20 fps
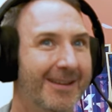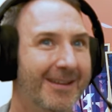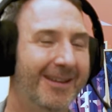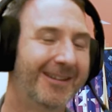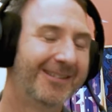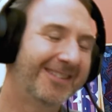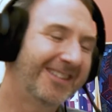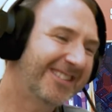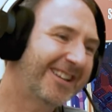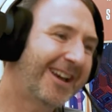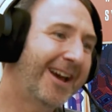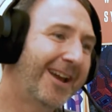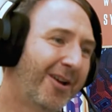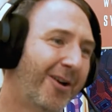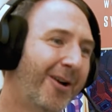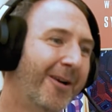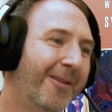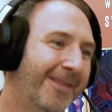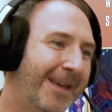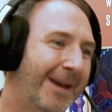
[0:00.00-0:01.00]
it's, it's kind
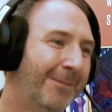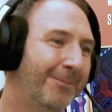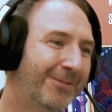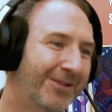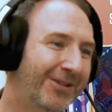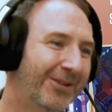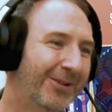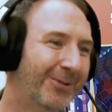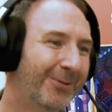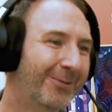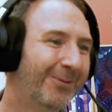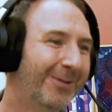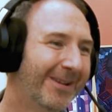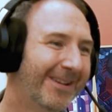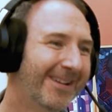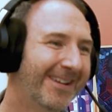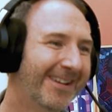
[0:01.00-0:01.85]
of on them too.